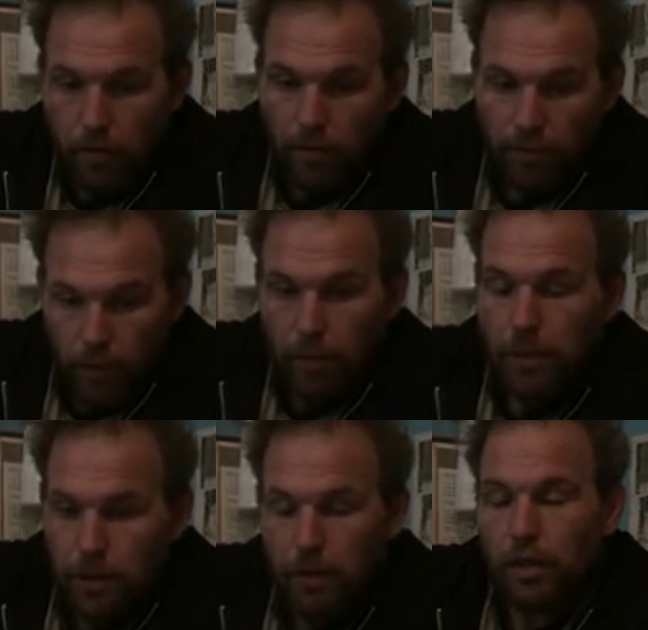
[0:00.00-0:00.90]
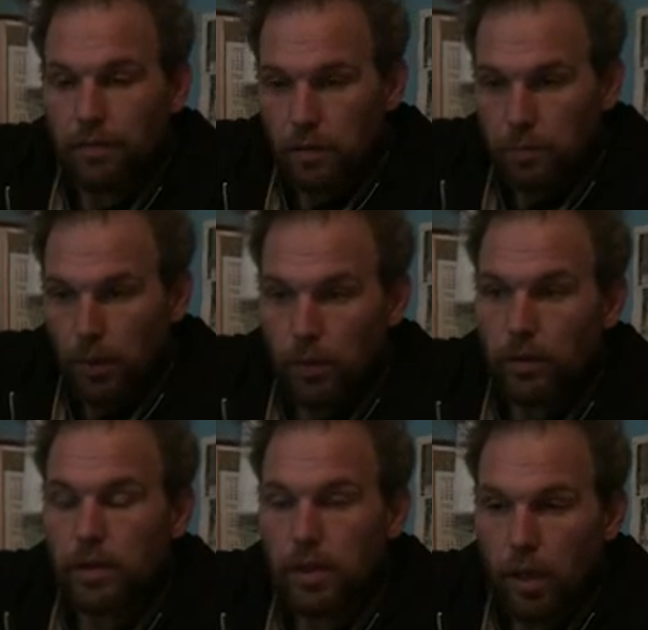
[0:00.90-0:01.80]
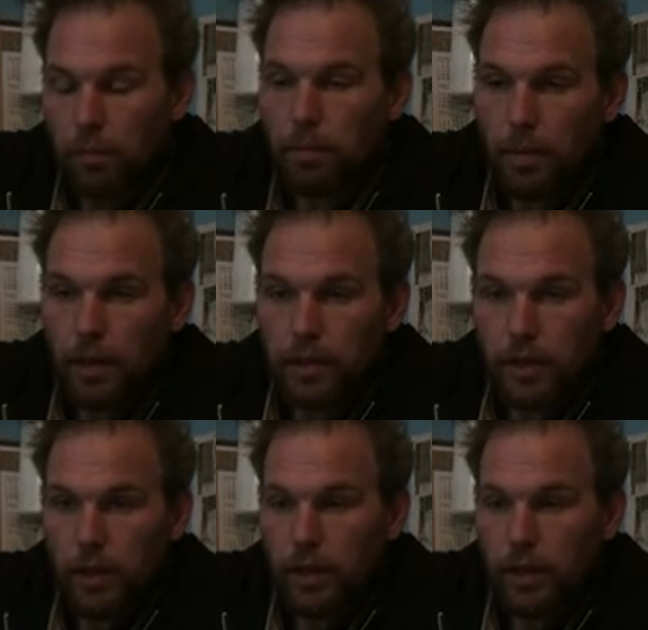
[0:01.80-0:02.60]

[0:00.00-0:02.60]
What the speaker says: The frame itself is broken, it's compromised.